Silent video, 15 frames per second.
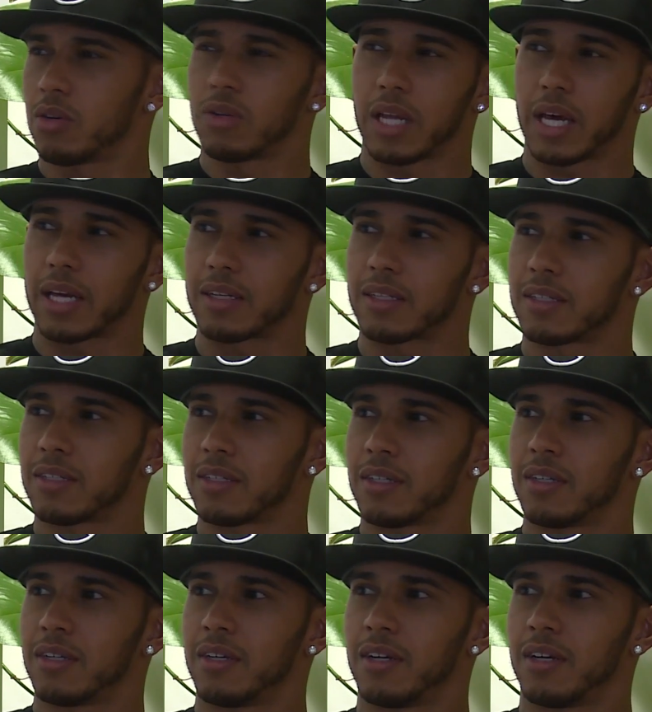lane,
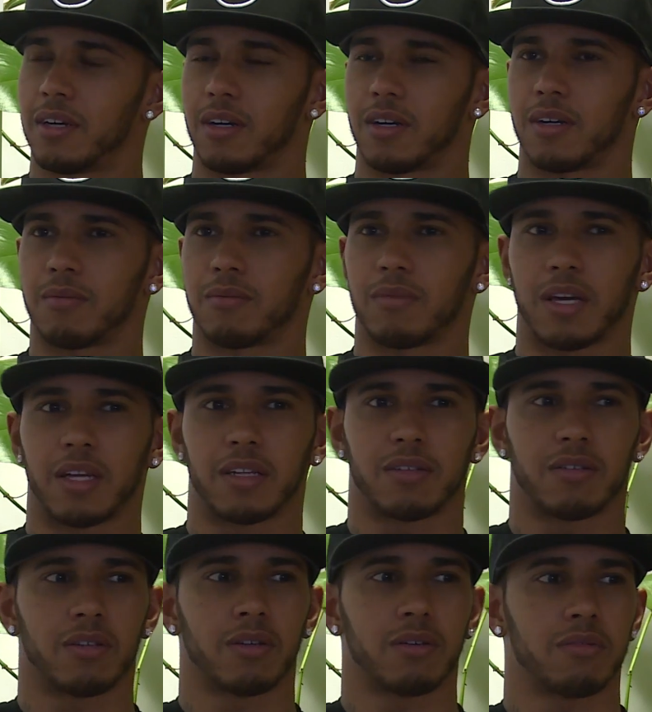
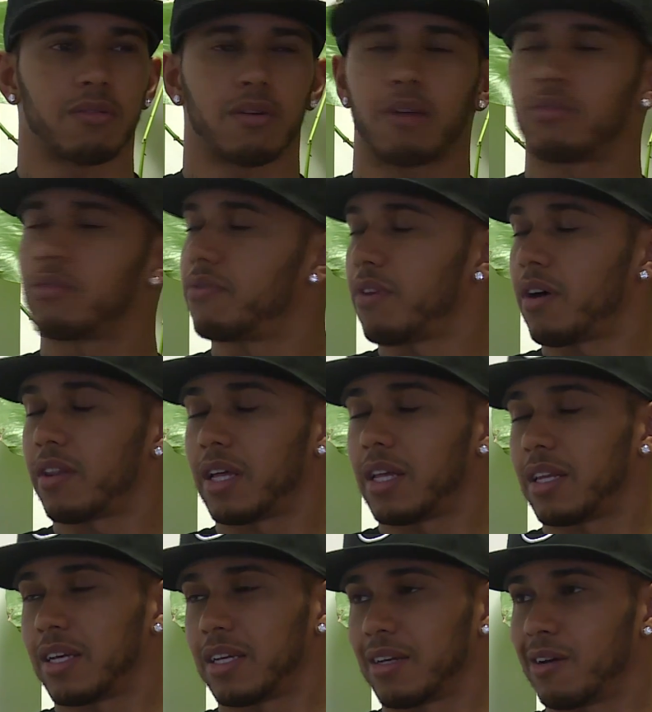and however far
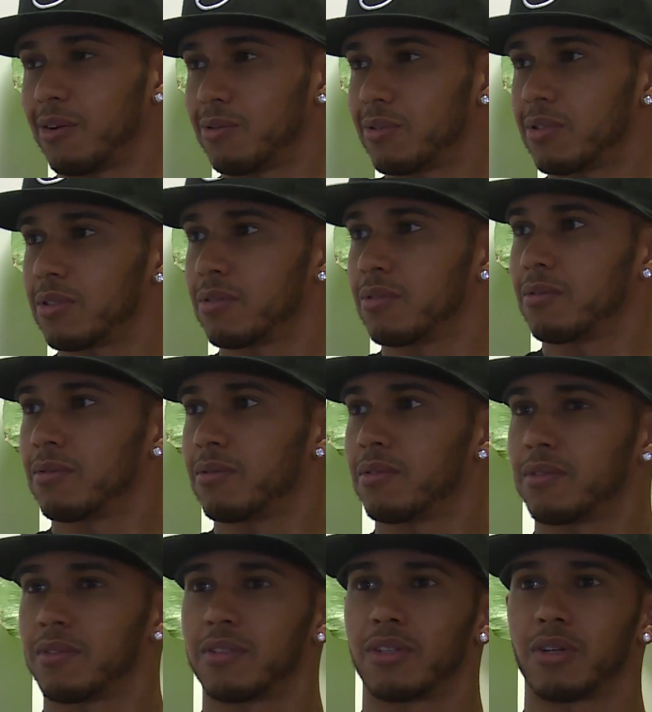that lane goes,
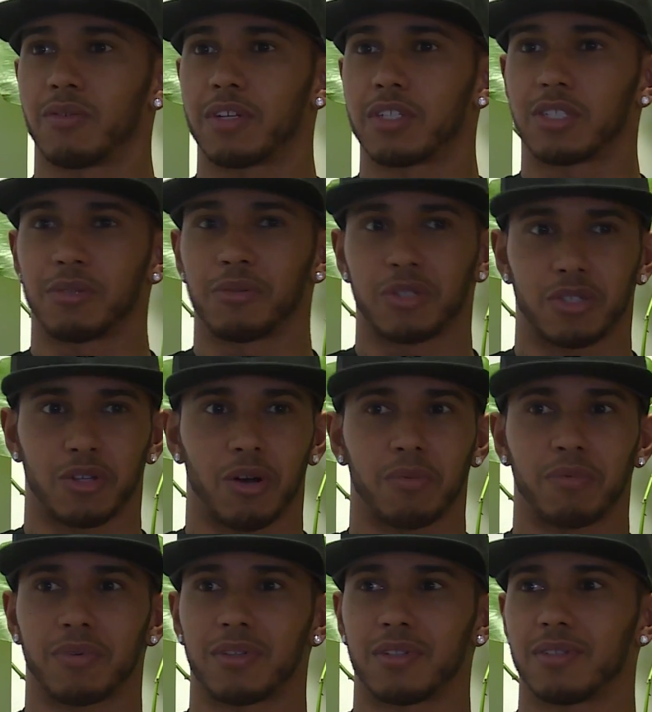eventually it will
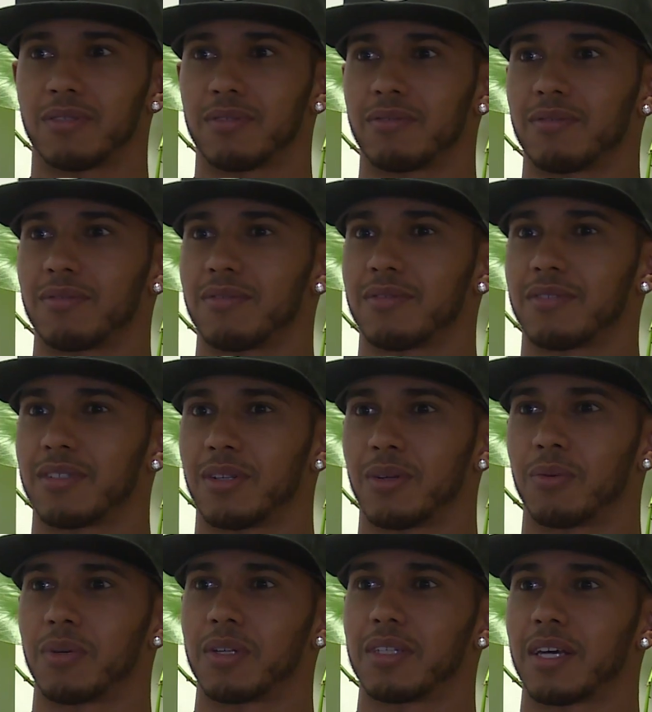stop, and
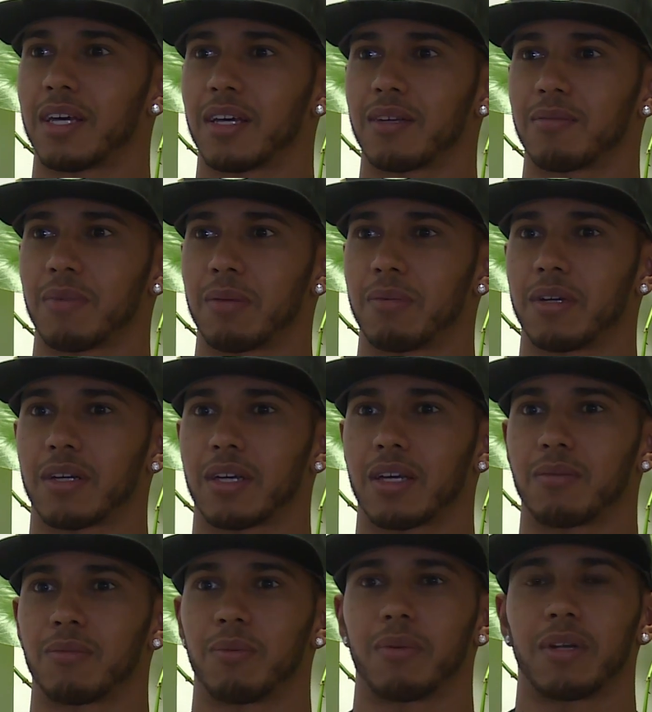one day maybe a
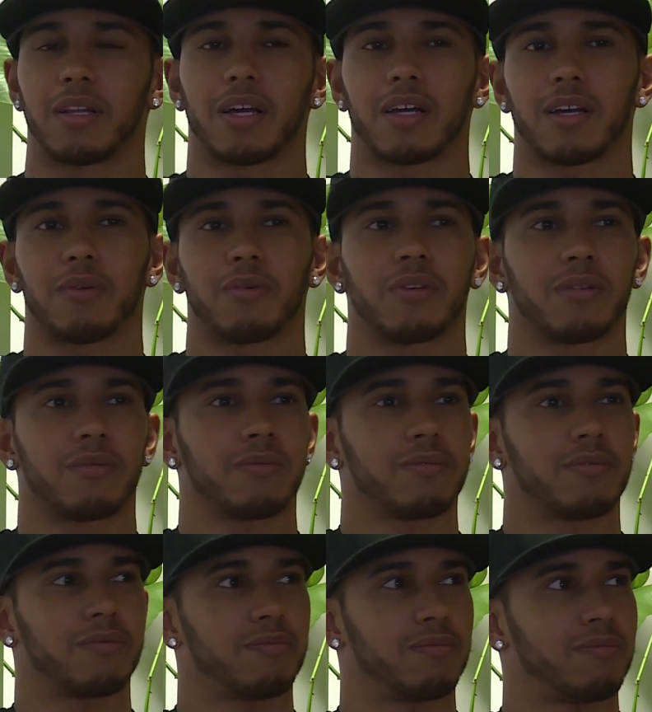kid will be like, I want to
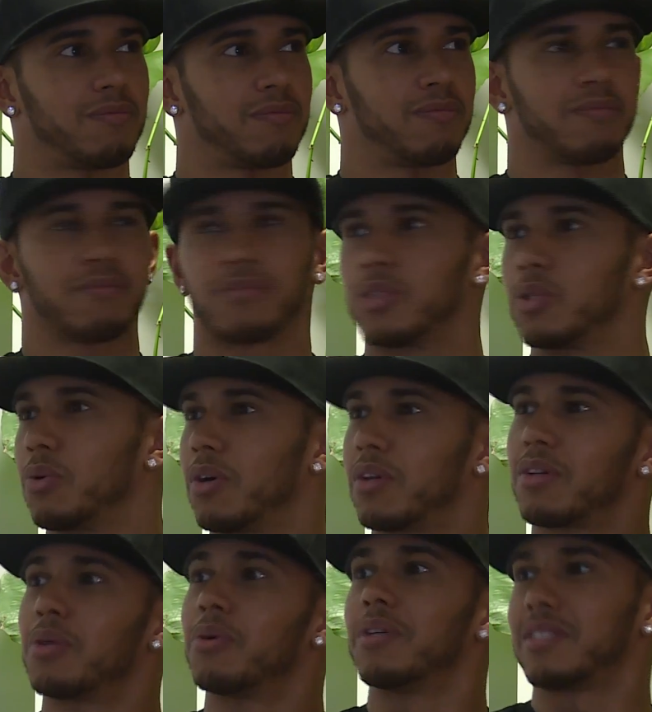do
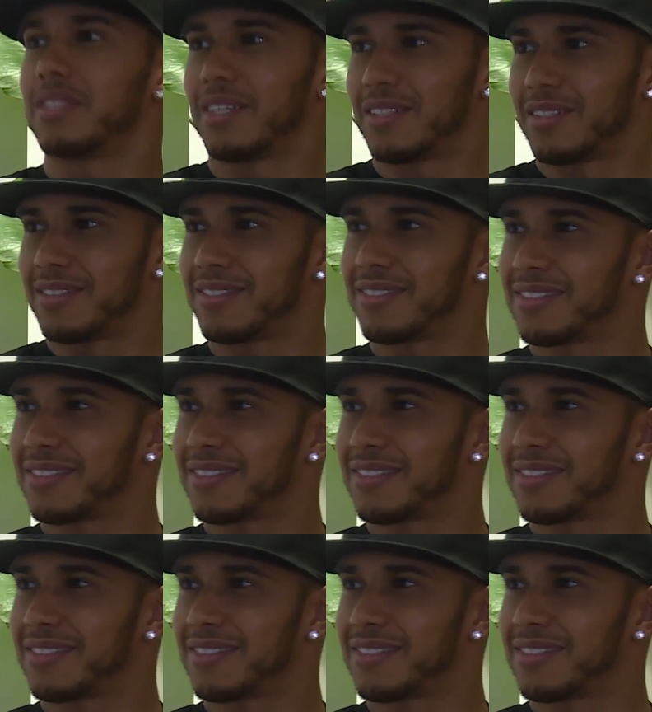what Lewis did.